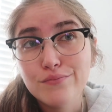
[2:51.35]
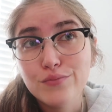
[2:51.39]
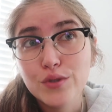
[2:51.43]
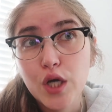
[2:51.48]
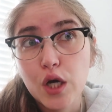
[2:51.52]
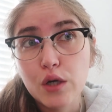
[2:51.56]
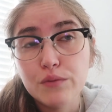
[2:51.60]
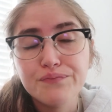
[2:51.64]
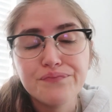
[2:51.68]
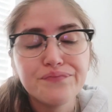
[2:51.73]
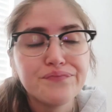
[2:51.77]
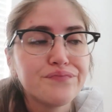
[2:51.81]

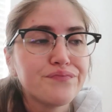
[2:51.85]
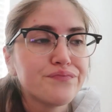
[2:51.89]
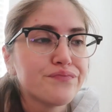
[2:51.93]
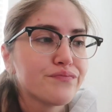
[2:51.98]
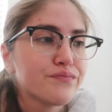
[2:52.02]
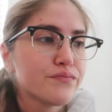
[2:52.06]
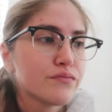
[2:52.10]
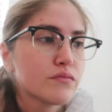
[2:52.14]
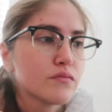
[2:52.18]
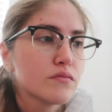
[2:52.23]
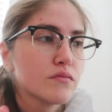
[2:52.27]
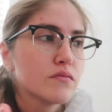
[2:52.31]
So
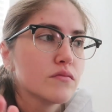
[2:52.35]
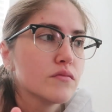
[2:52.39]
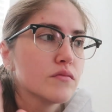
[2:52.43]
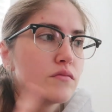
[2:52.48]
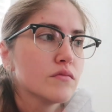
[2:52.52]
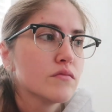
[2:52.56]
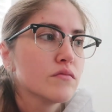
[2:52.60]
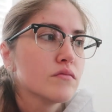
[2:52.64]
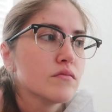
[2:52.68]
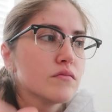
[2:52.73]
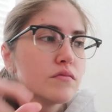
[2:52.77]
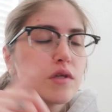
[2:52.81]

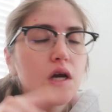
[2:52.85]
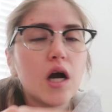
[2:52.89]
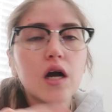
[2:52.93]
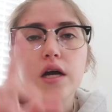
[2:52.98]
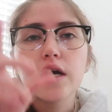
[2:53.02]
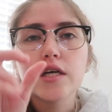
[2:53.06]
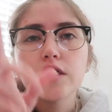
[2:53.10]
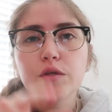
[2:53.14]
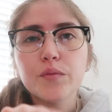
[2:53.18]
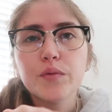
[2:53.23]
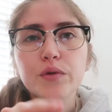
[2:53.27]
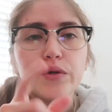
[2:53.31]
I'll
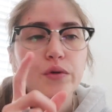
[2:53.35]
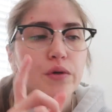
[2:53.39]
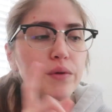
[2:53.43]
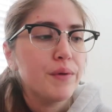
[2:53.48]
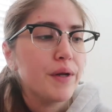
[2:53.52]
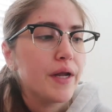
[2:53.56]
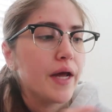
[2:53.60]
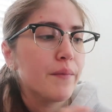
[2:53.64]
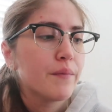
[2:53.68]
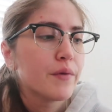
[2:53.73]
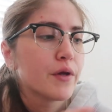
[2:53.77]
catch up with you in a minute.